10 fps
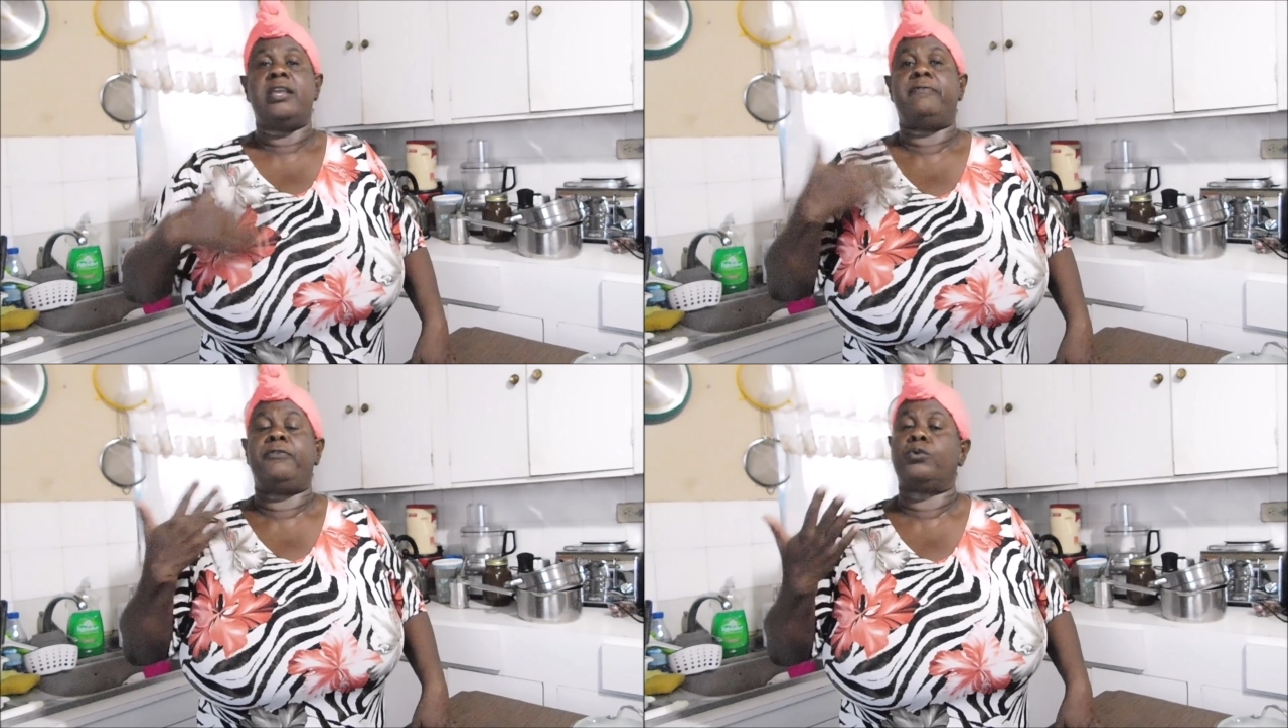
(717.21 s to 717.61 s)

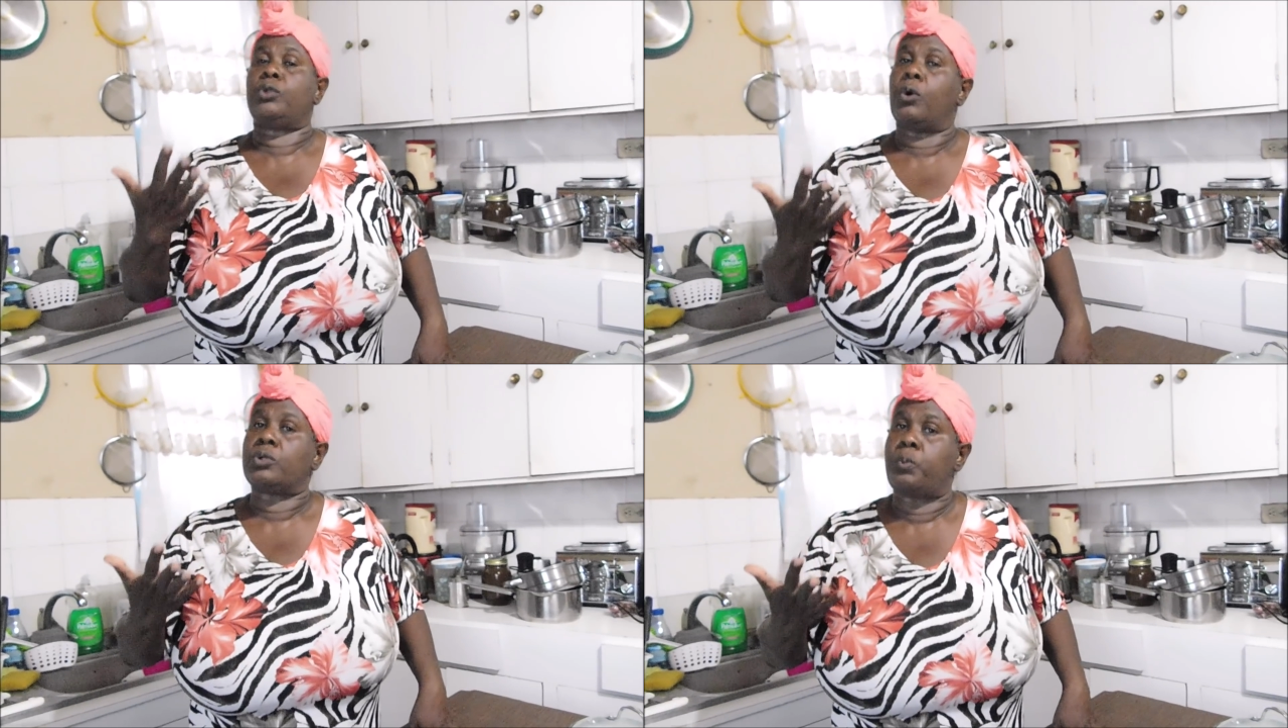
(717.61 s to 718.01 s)
if you
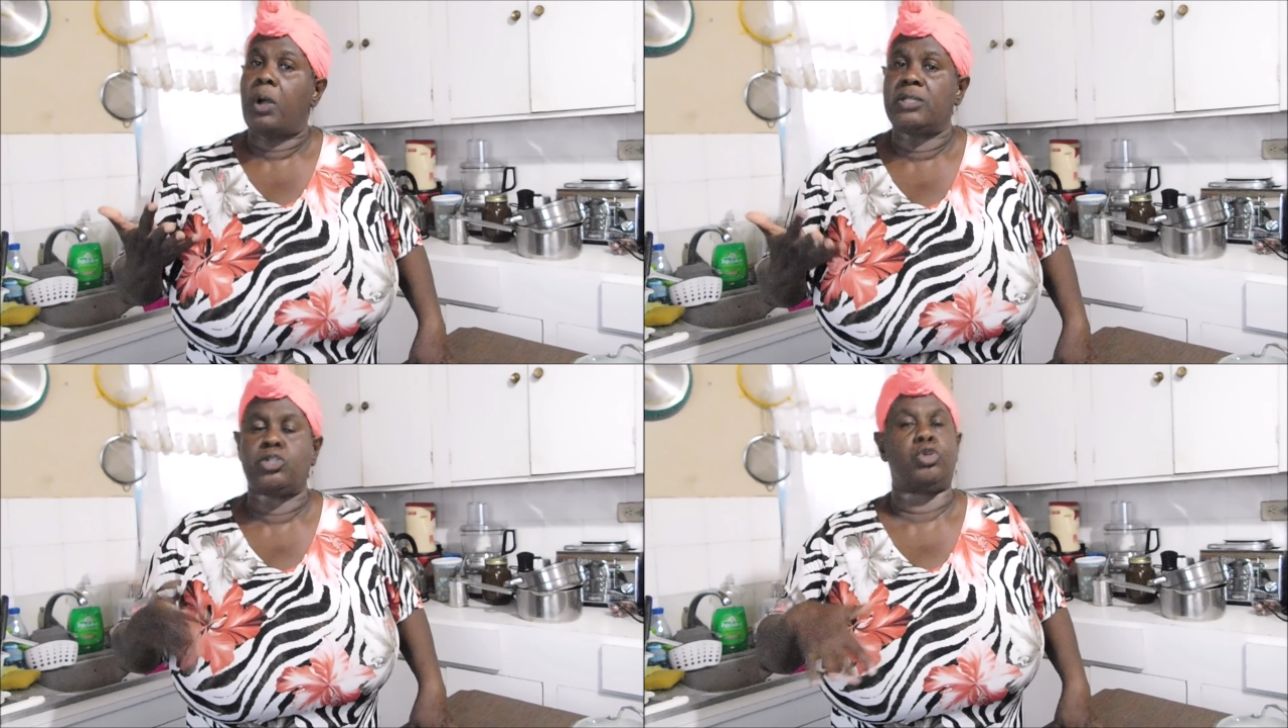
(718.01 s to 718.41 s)
don't
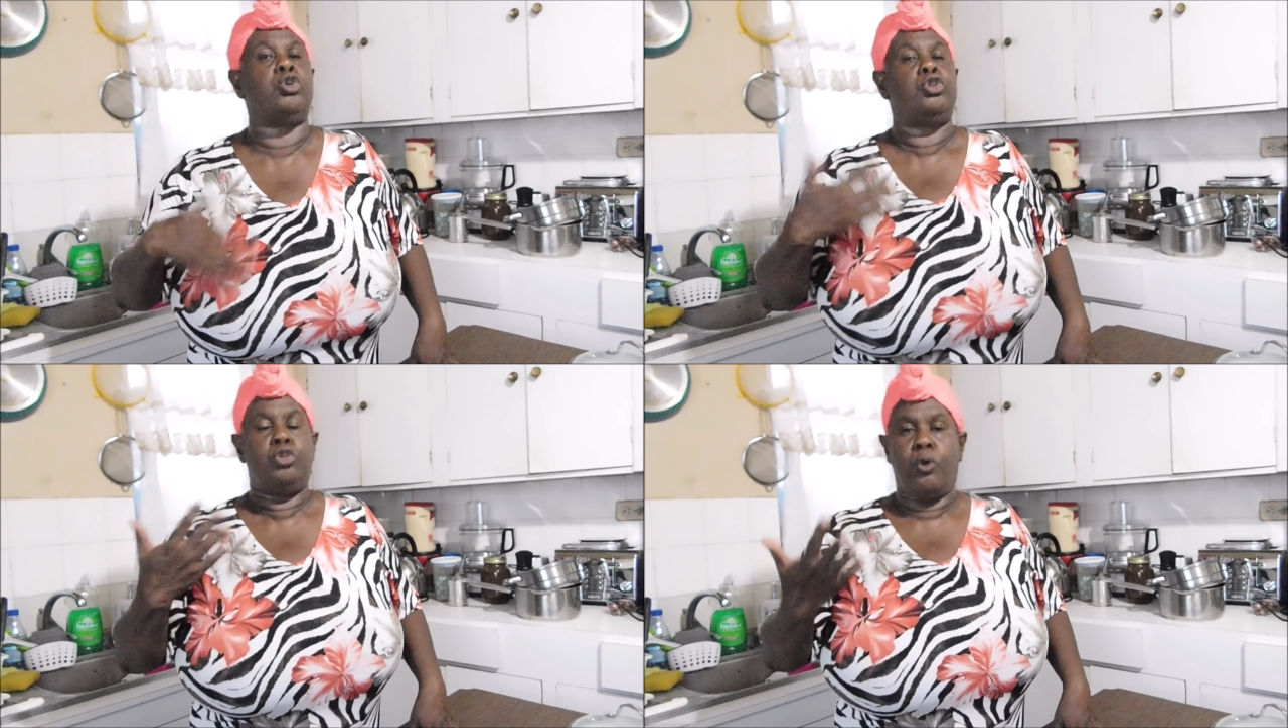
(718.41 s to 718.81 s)
want to
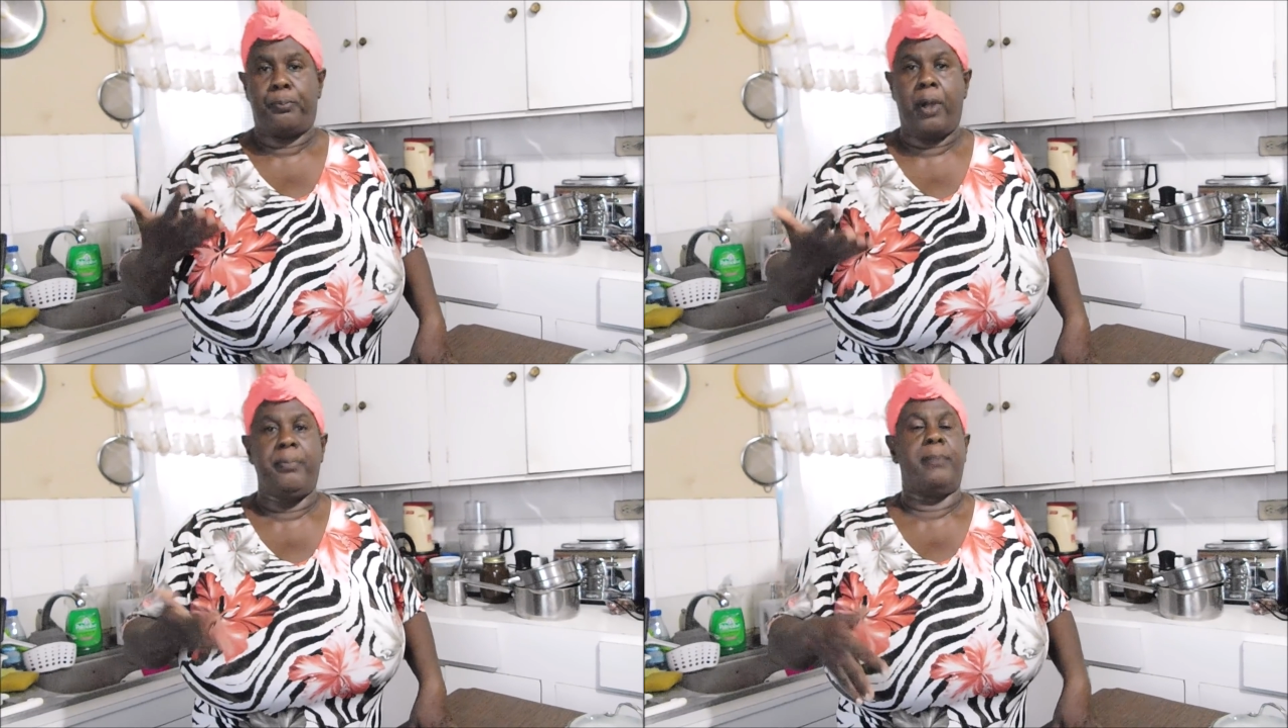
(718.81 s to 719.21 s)
no
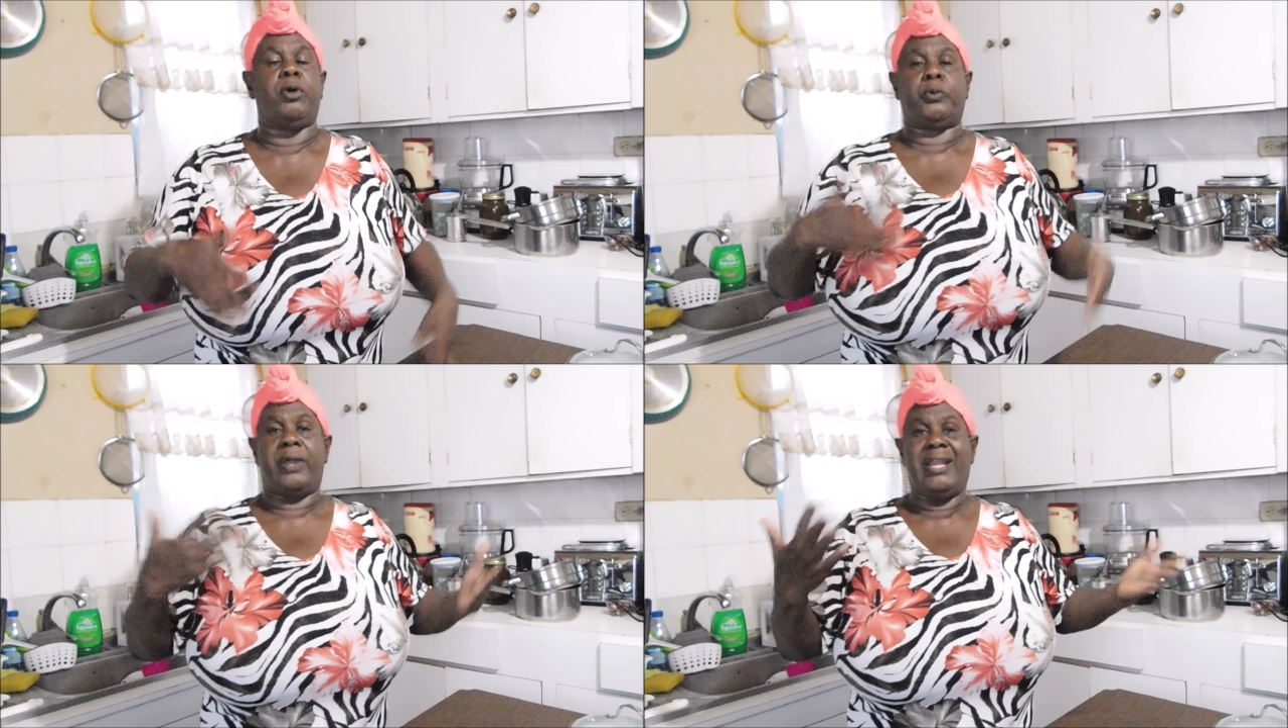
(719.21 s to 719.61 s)
problem
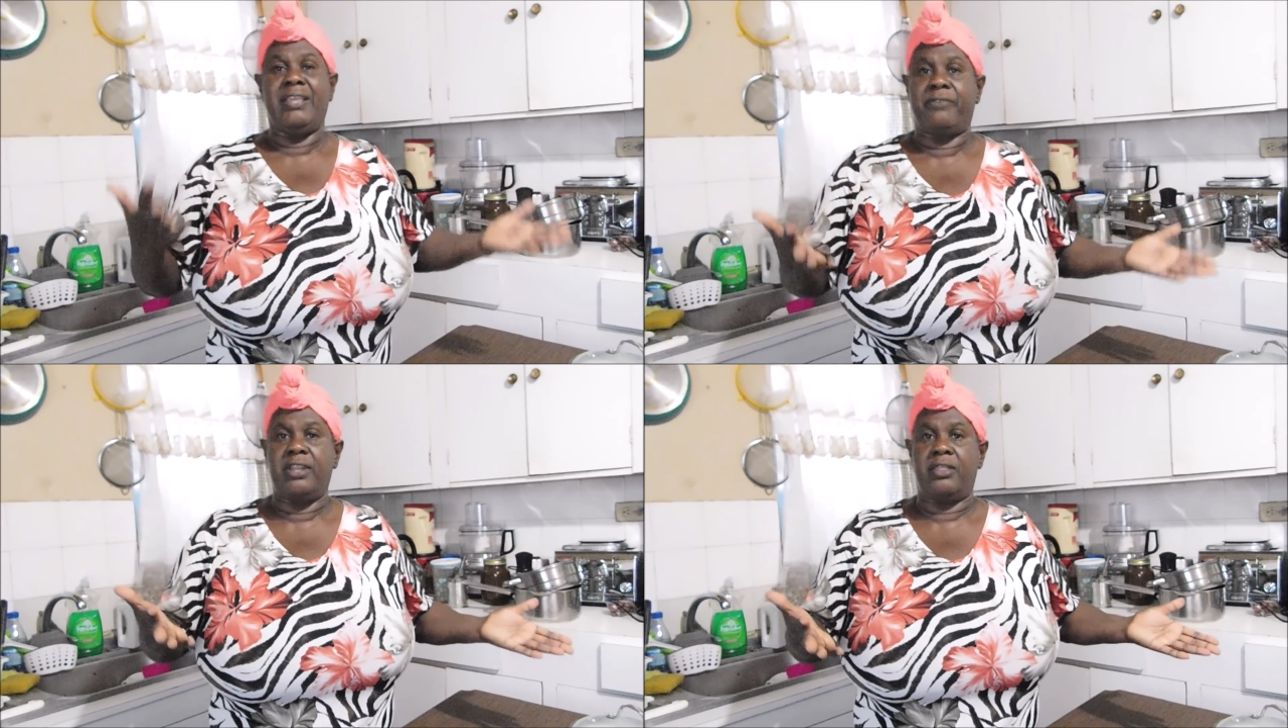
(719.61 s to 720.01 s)
but we're
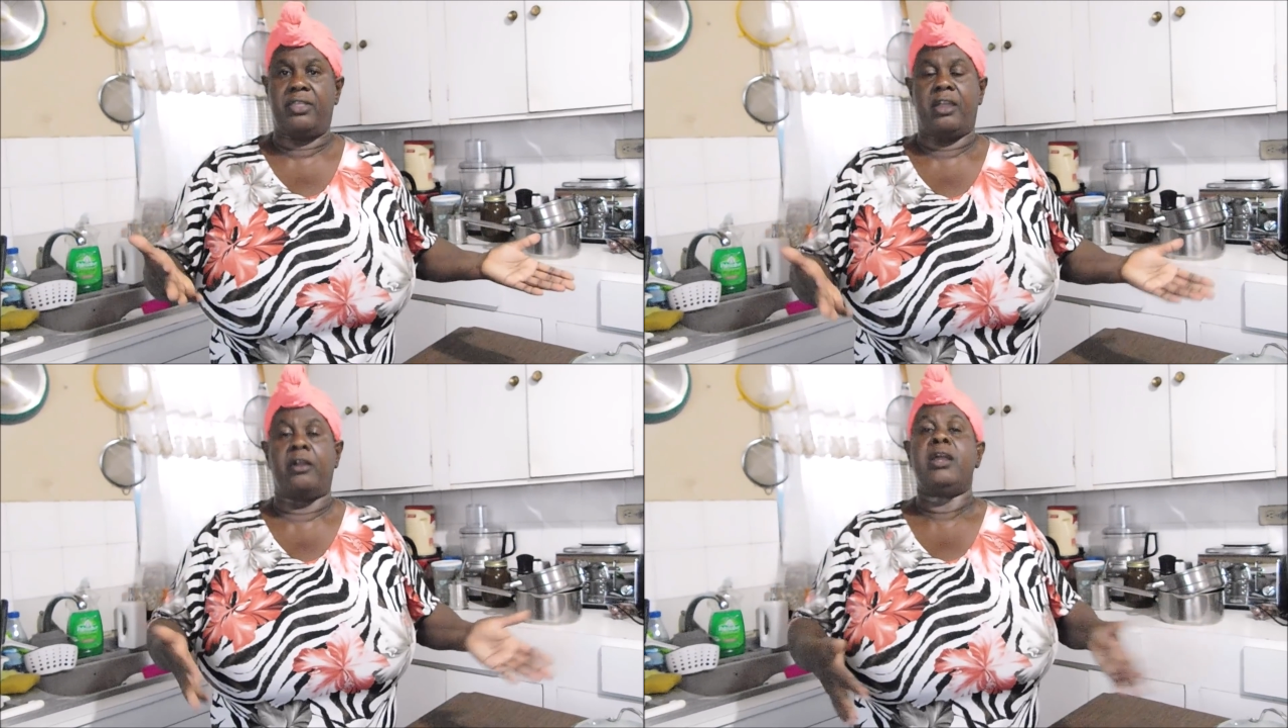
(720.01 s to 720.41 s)
leaving it
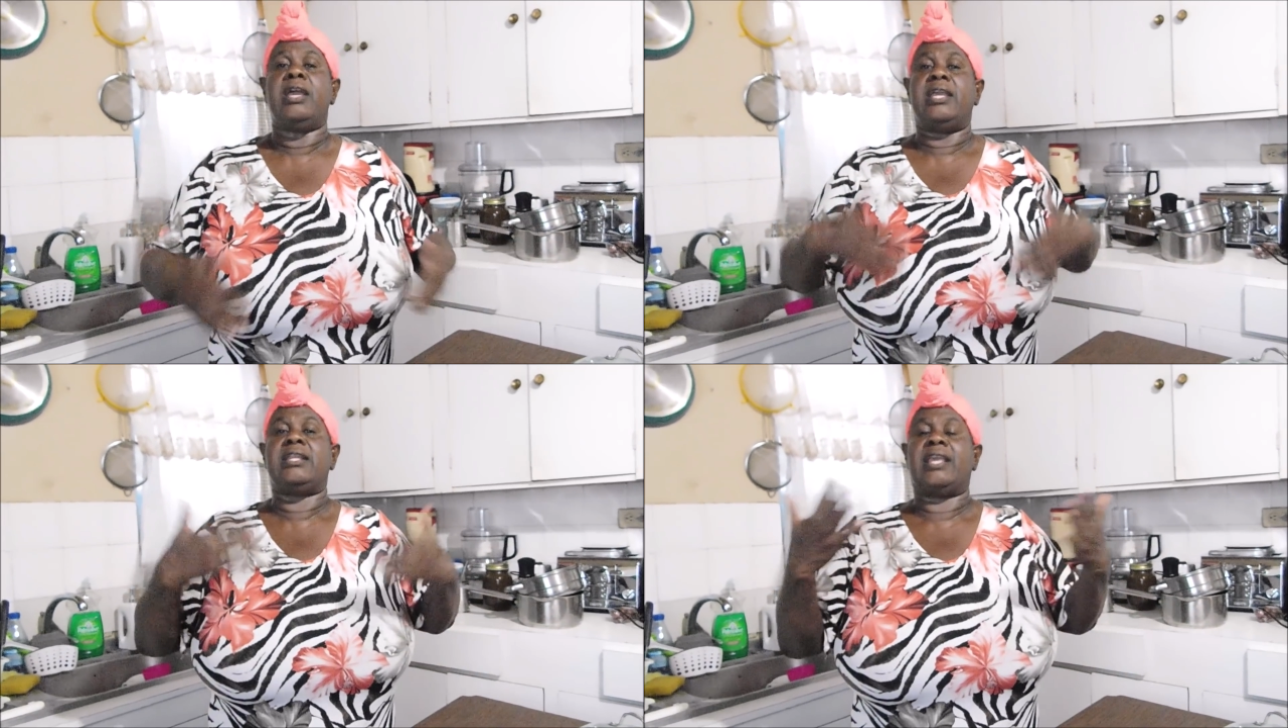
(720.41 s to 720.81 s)
there
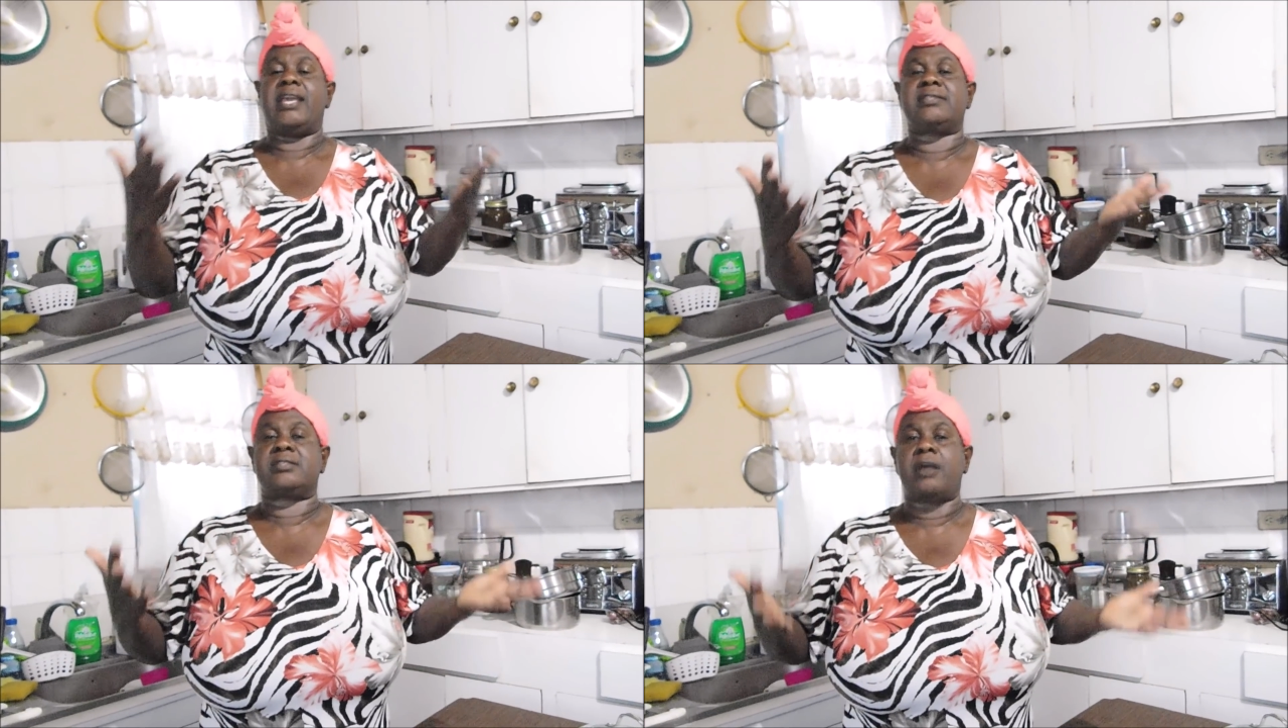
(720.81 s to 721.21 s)
in case